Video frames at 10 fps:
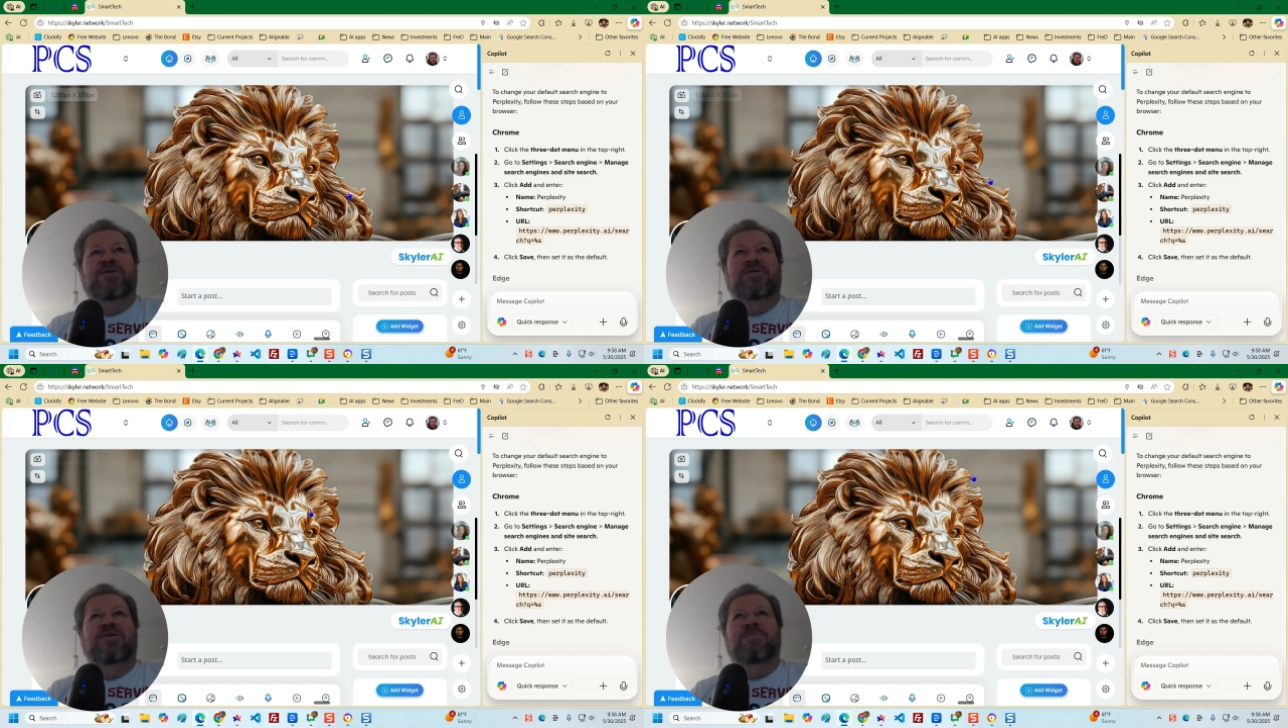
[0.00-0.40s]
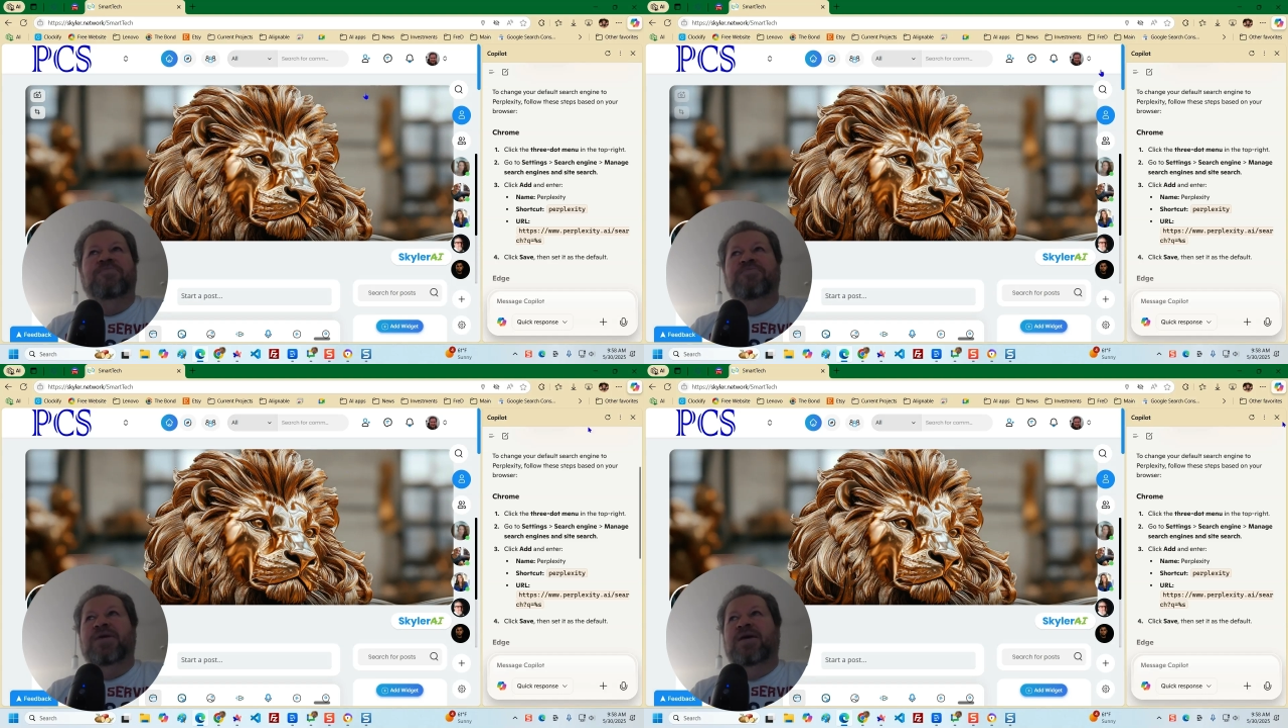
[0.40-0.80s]
So
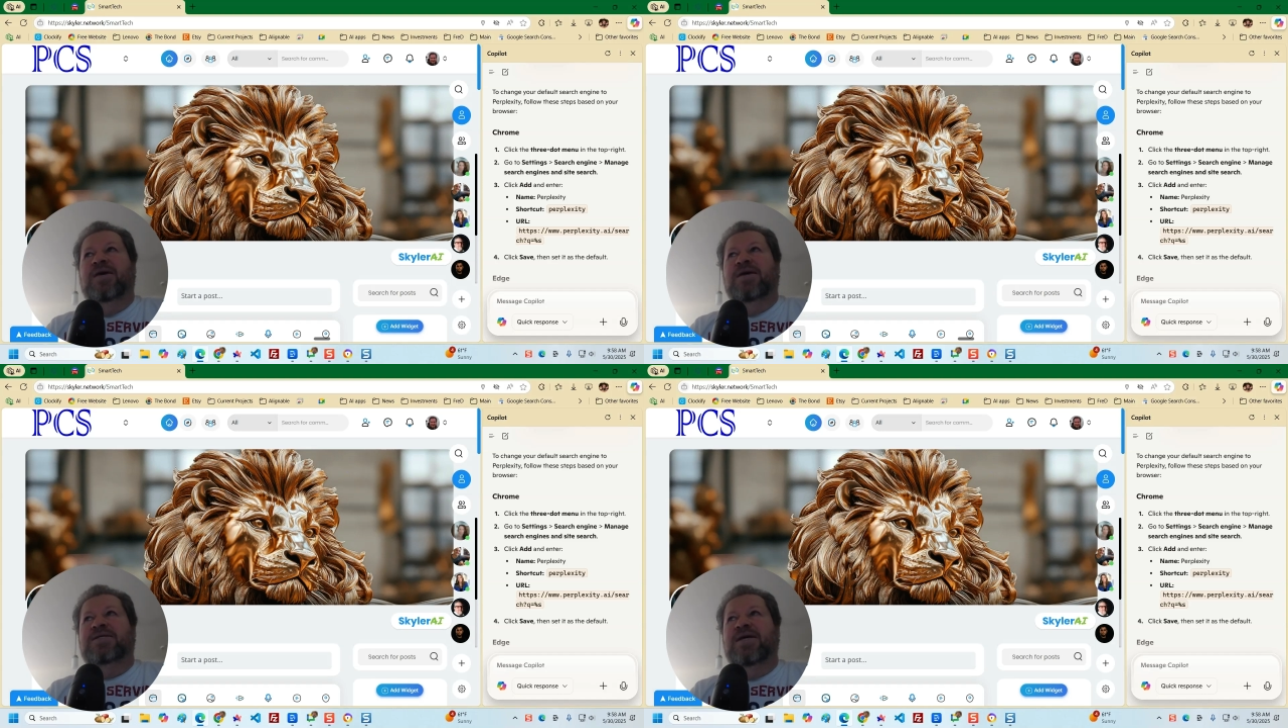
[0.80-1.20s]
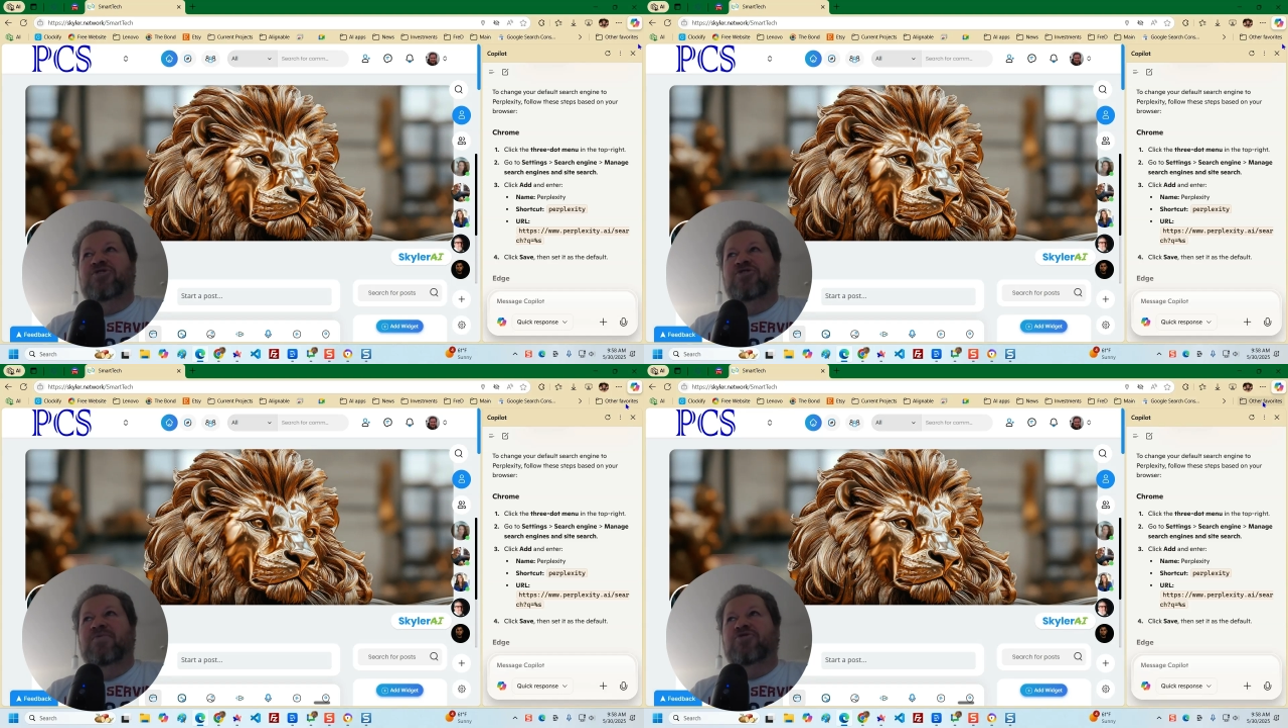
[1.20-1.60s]

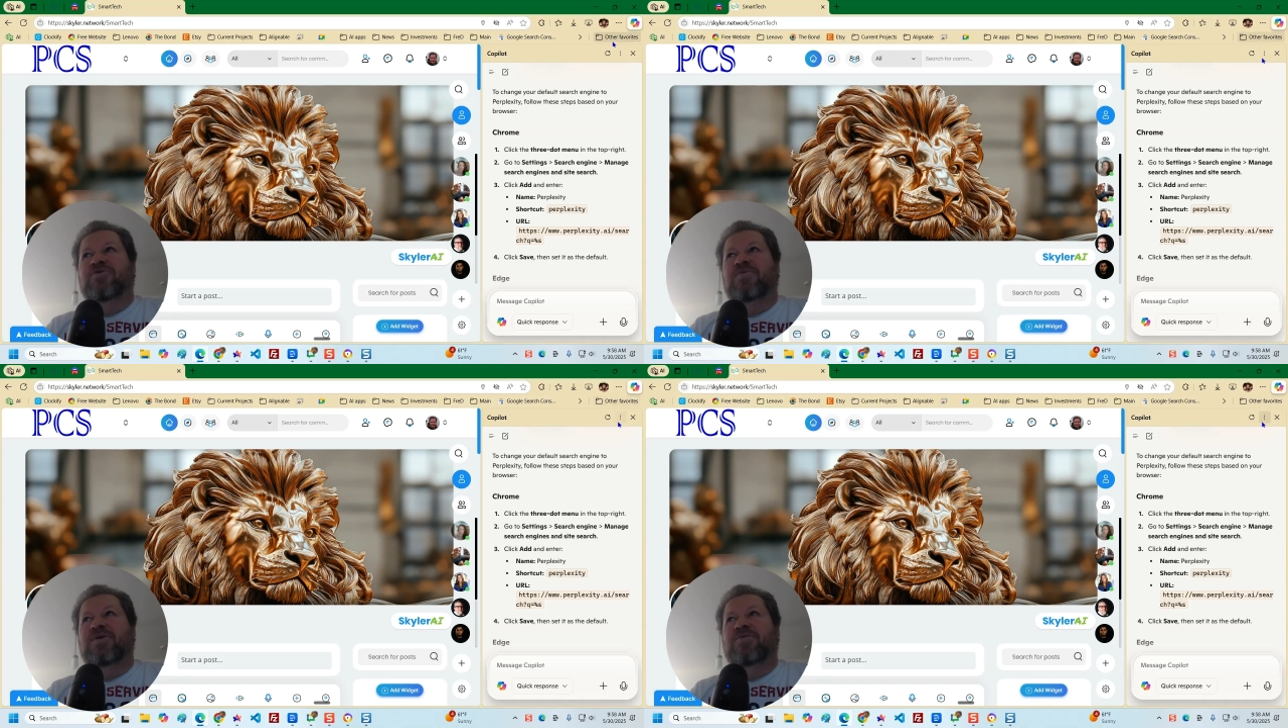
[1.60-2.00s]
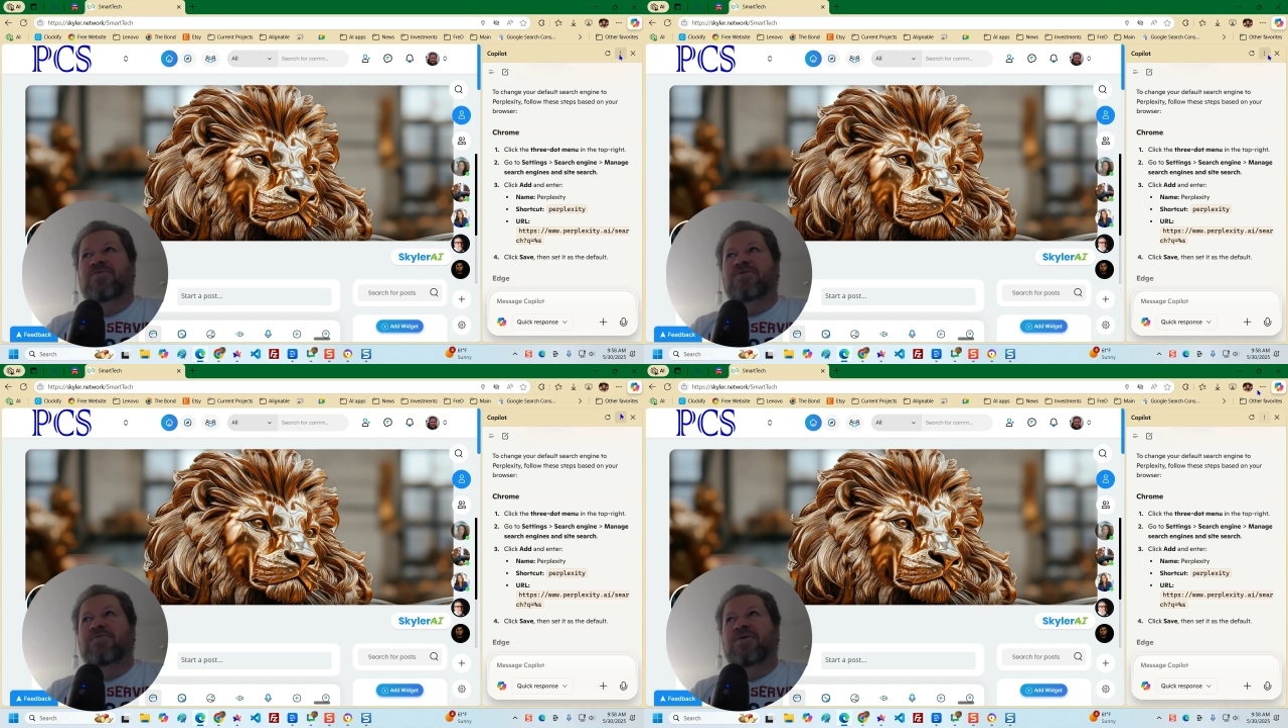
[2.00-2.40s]
essentially what you want to do
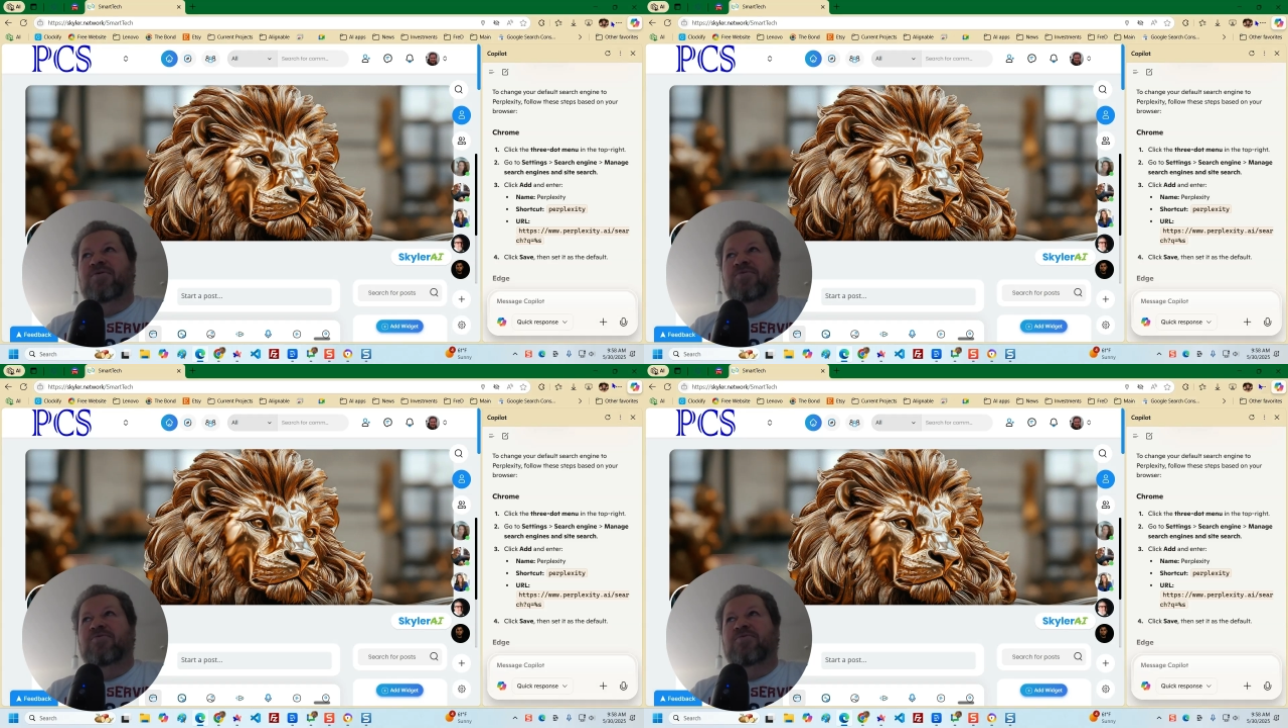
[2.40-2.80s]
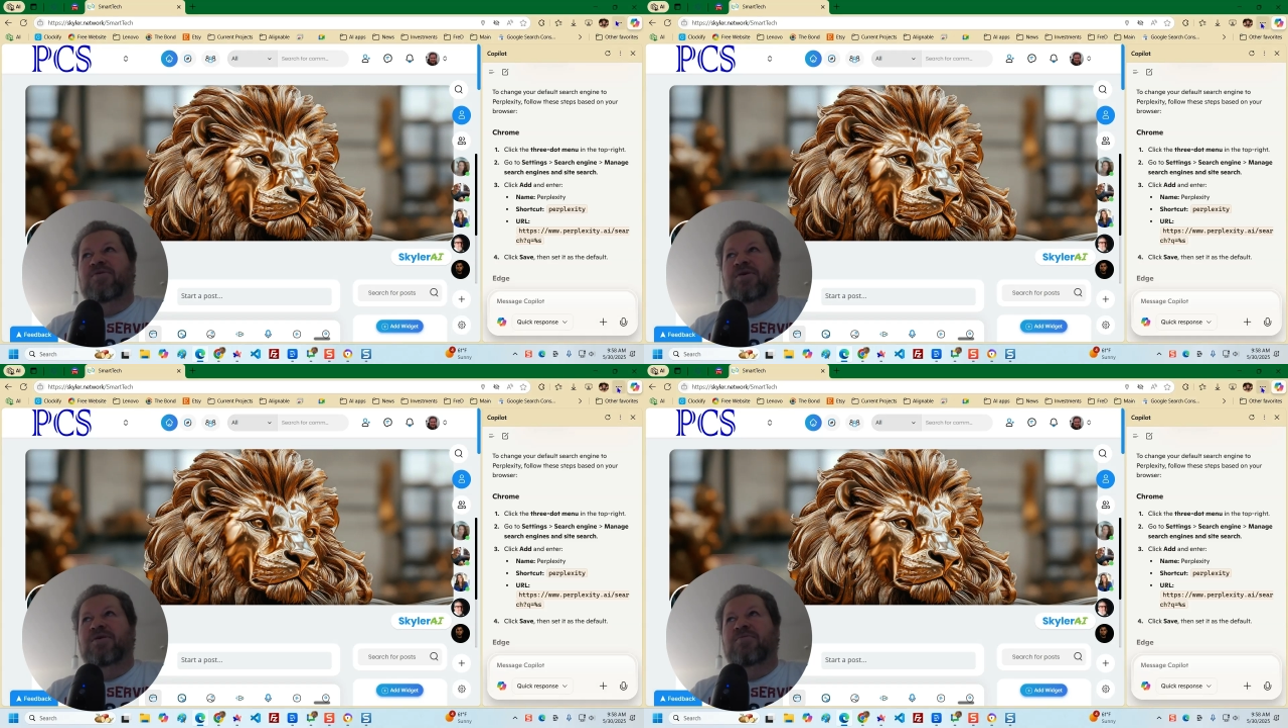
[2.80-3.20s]
is you want to go to
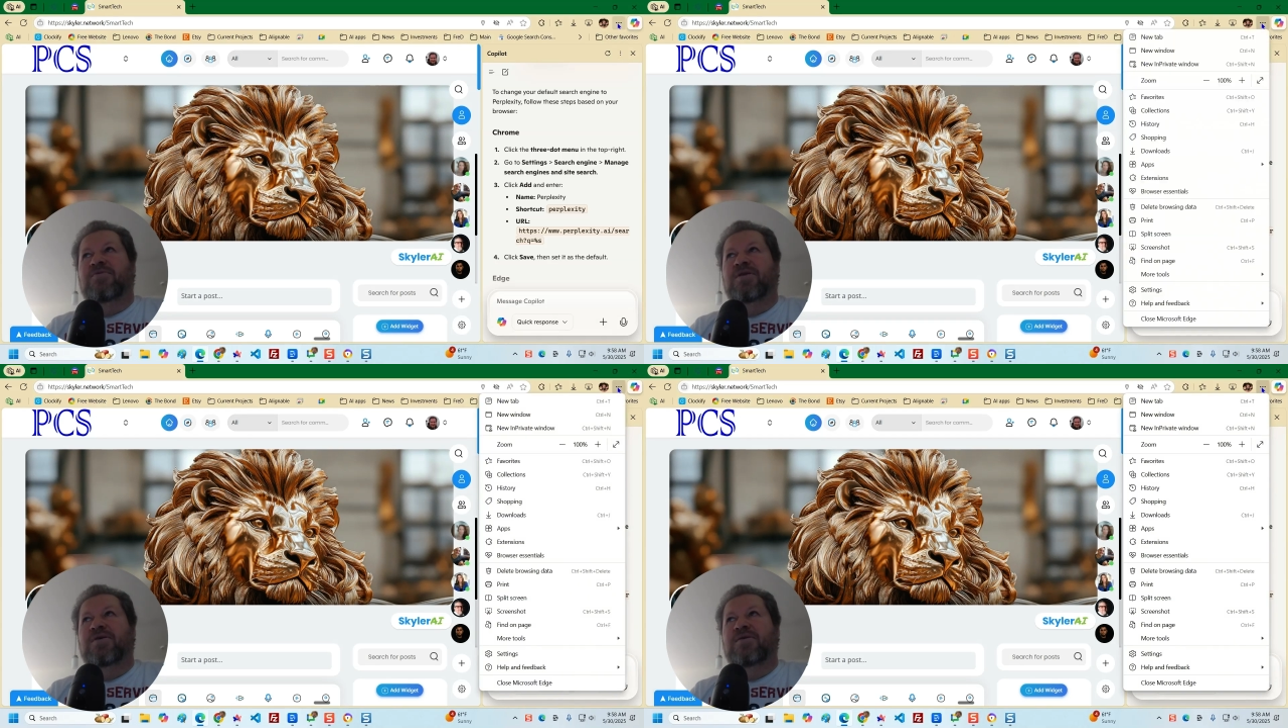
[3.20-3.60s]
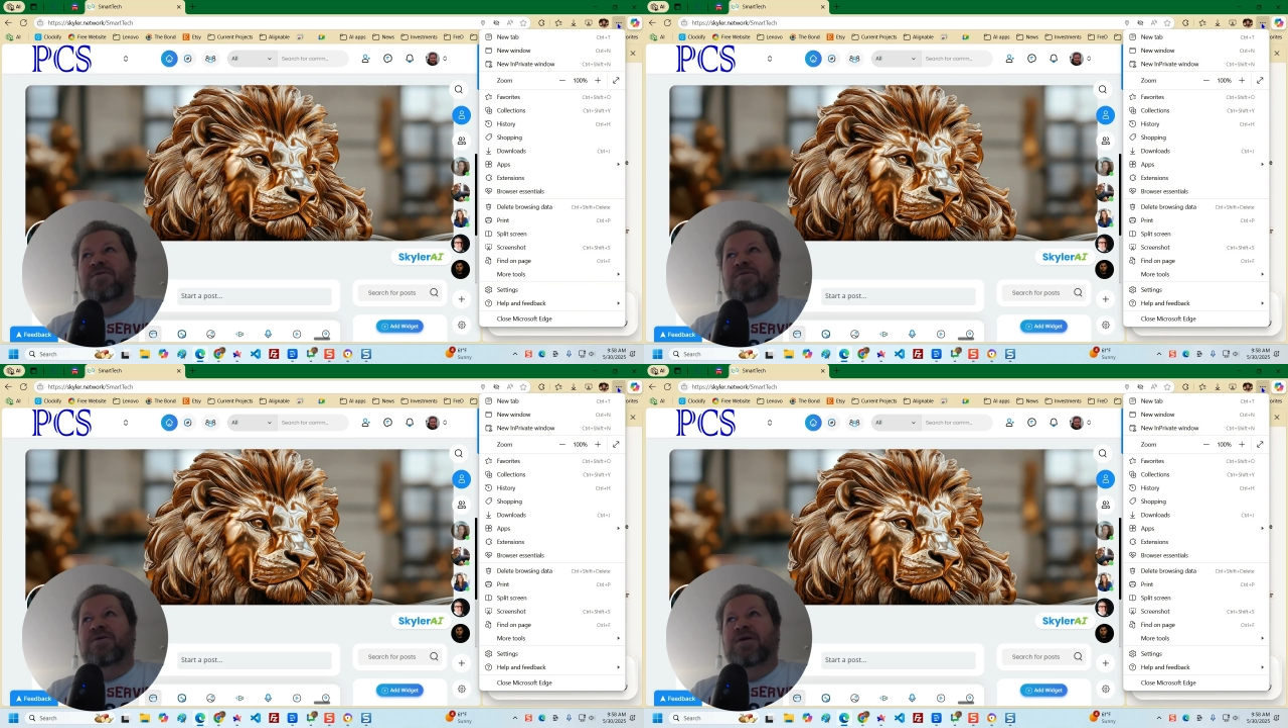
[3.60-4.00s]
the three little